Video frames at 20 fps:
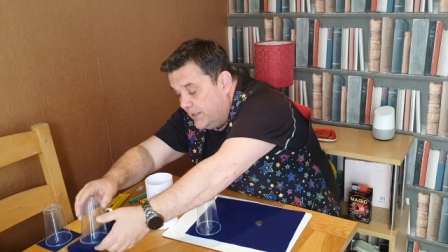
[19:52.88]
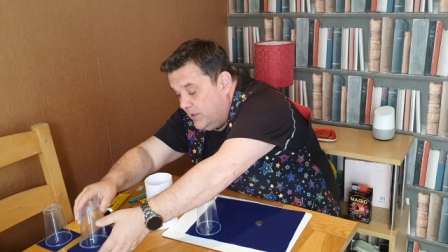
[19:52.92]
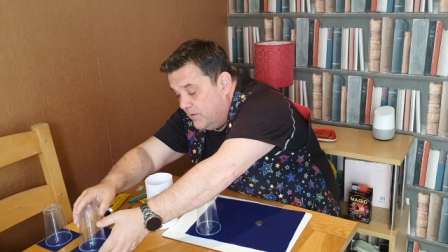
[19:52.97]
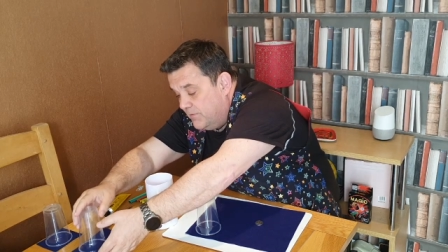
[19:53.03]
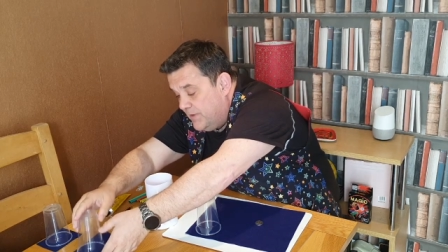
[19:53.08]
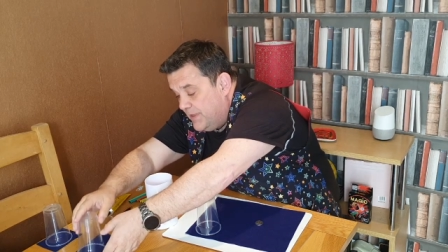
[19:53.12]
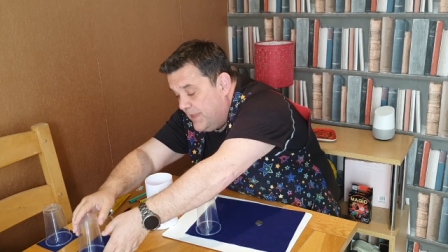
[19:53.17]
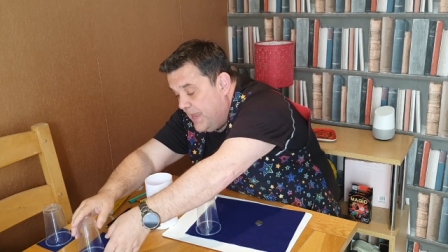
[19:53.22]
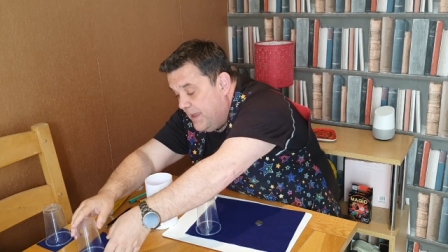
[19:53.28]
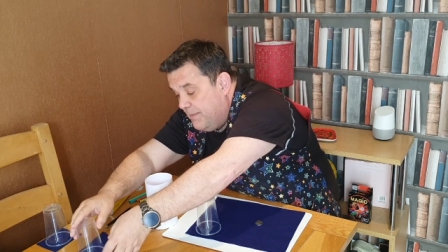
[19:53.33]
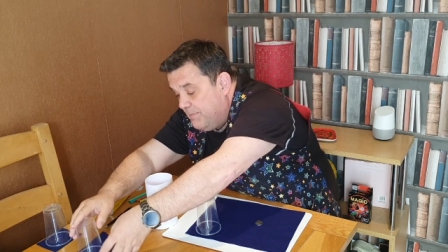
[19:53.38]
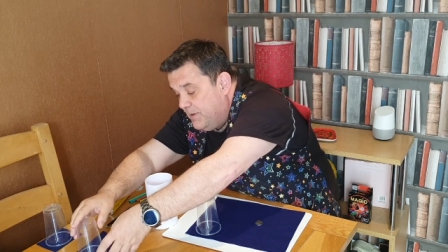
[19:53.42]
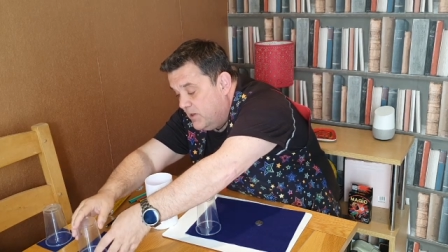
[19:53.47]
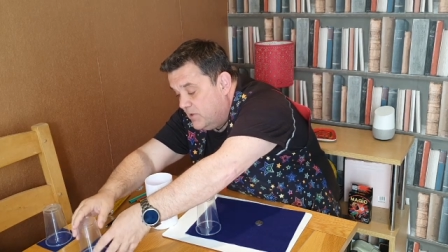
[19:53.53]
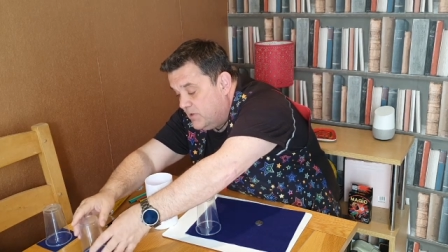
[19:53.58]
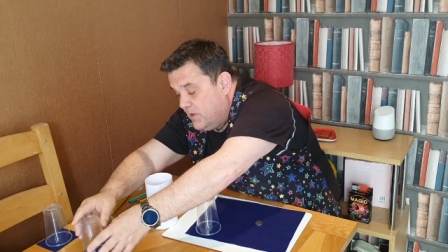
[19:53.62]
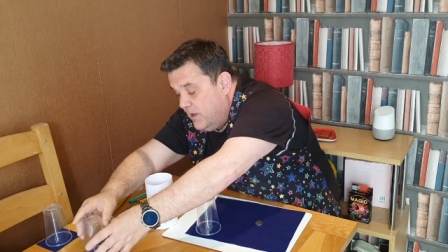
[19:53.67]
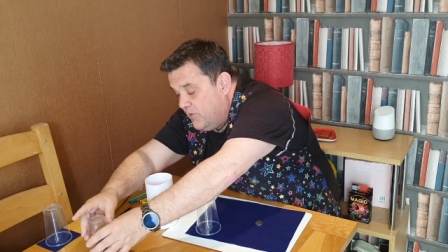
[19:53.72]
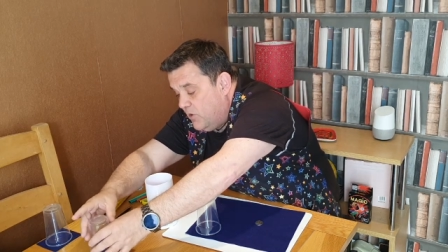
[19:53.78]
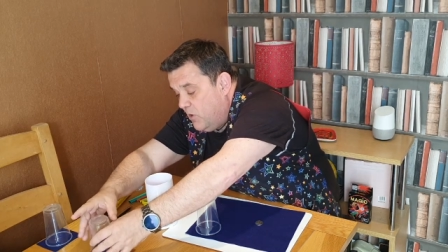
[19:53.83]
over there
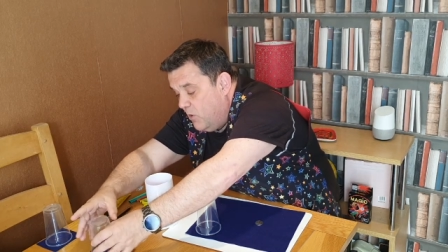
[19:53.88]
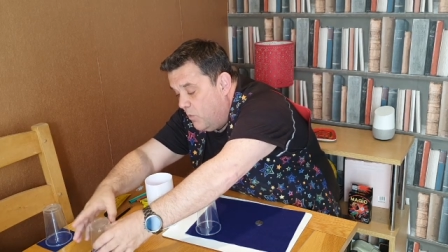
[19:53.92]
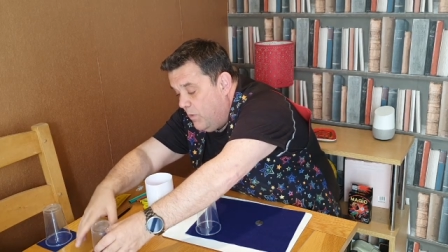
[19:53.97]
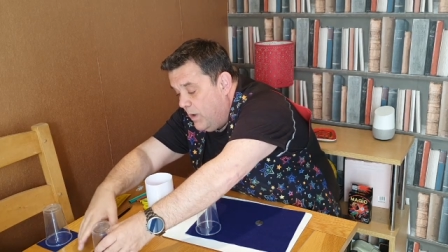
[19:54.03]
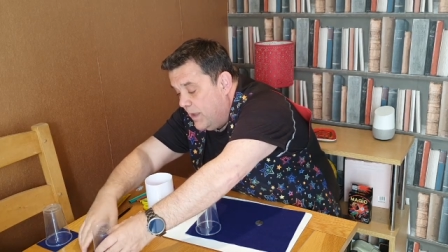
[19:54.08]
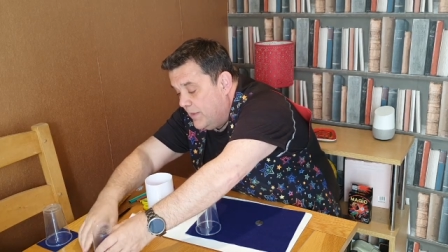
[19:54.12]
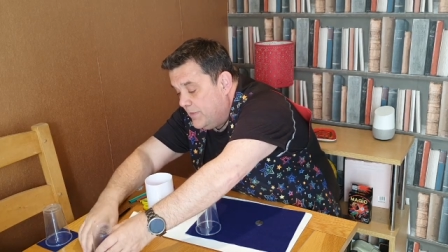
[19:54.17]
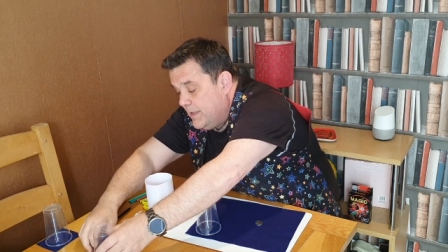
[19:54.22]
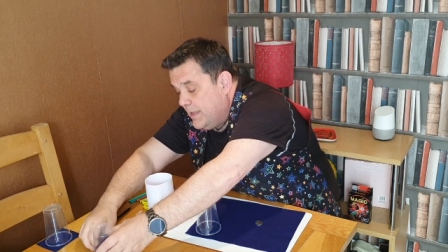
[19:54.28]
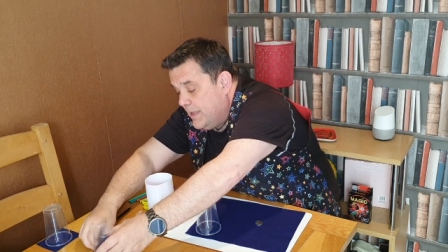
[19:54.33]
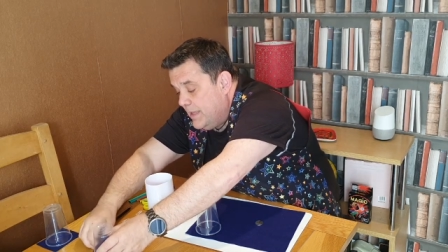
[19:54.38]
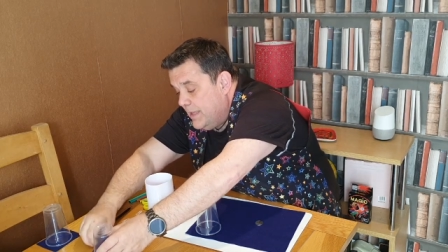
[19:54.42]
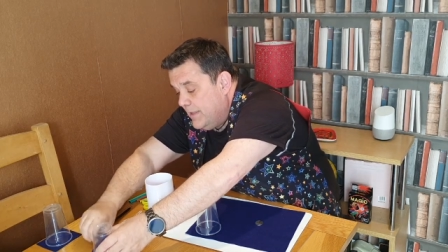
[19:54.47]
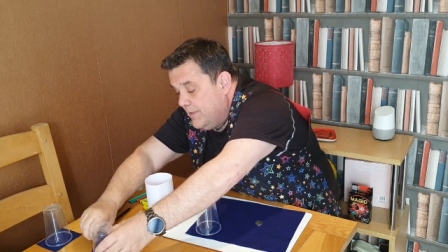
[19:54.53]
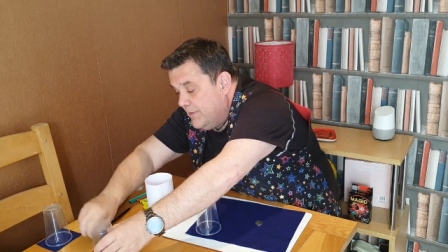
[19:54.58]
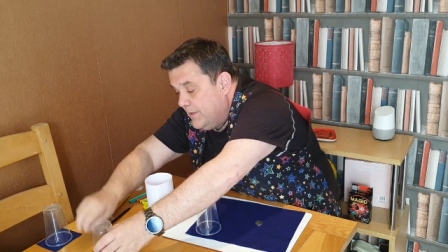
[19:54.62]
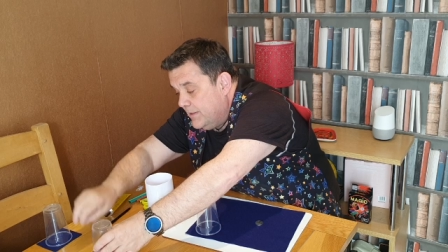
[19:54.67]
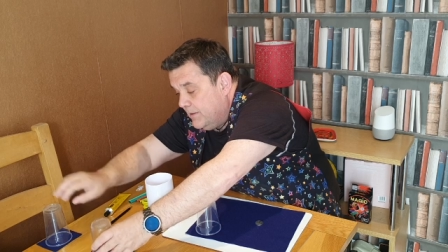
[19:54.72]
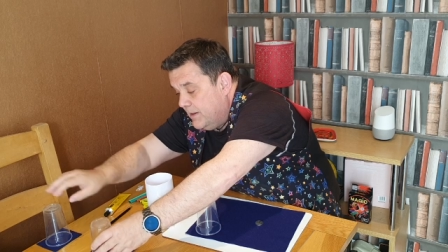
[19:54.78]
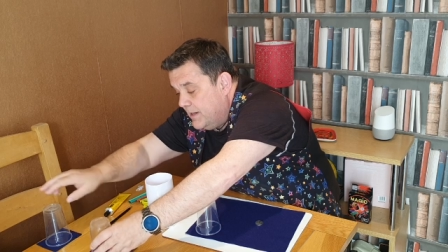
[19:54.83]
because I've got one
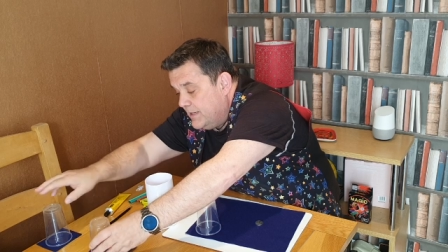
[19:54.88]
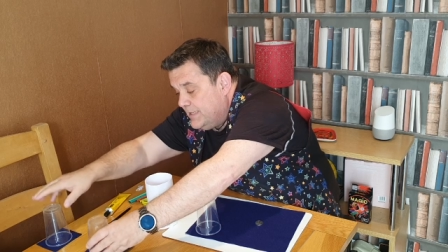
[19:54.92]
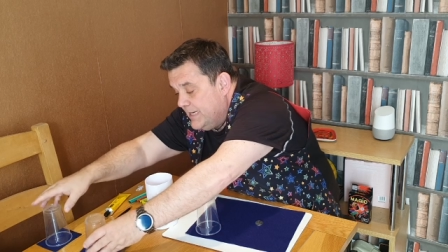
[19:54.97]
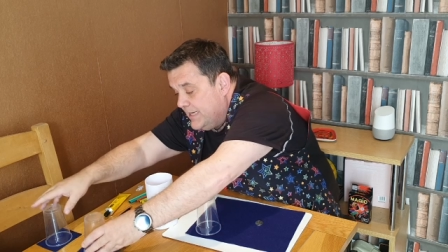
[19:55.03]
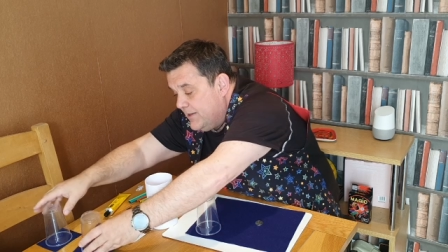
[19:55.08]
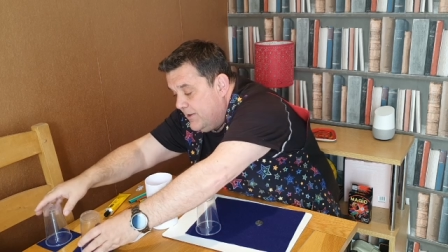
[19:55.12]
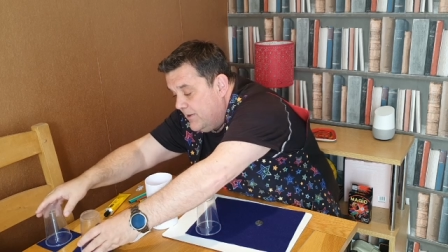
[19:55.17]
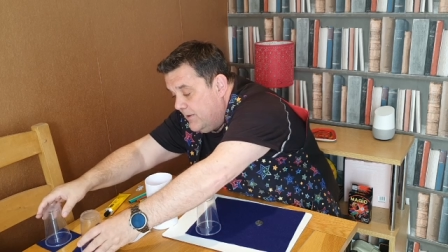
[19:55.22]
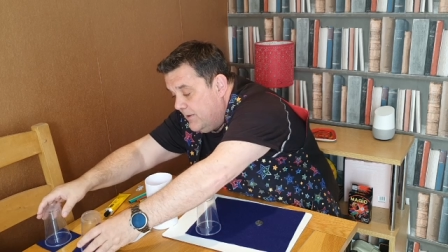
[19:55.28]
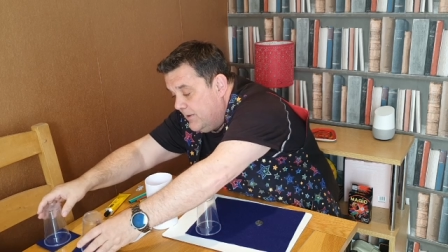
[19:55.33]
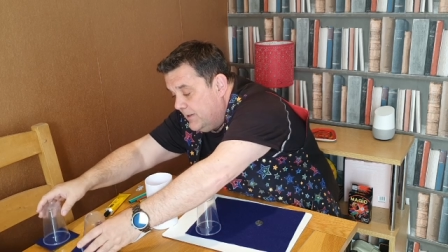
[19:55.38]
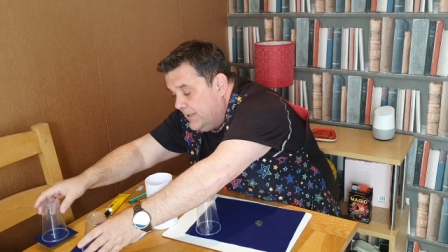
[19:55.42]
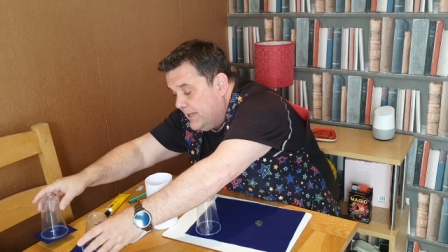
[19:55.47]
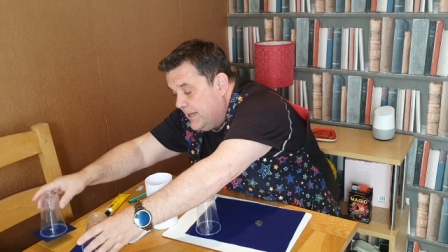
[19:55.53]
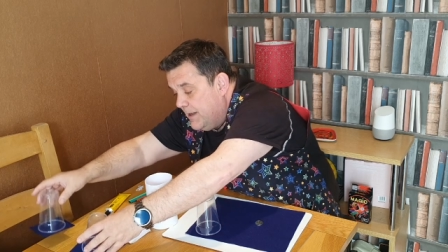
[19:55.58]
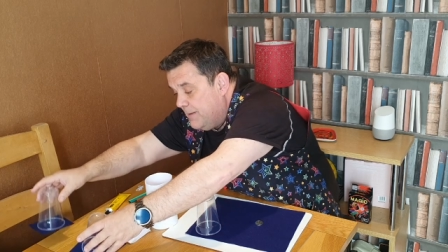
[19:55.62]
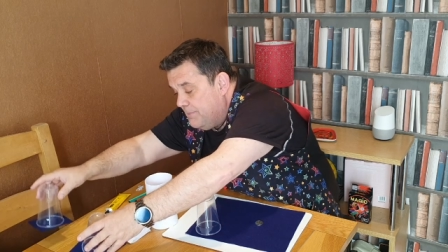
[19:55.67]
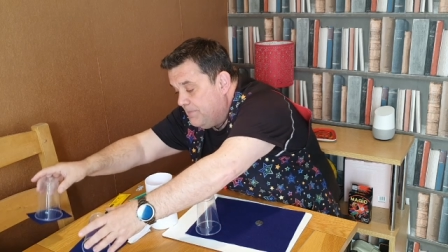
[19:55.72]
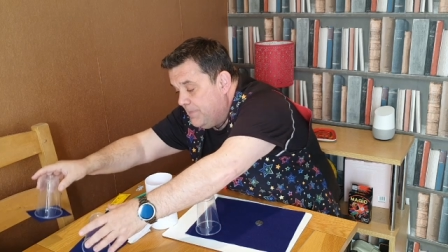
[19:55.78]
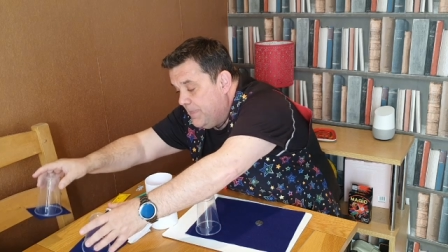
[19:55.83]
that I did
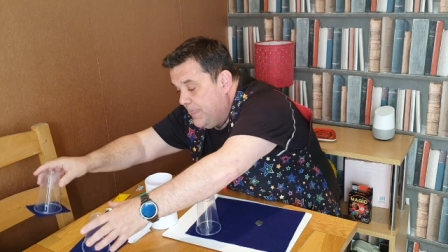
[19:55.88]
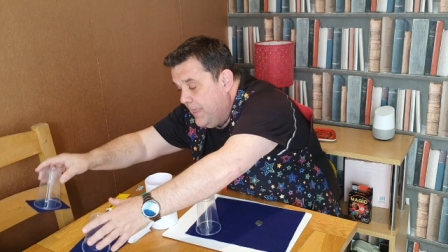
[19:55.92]
earlier.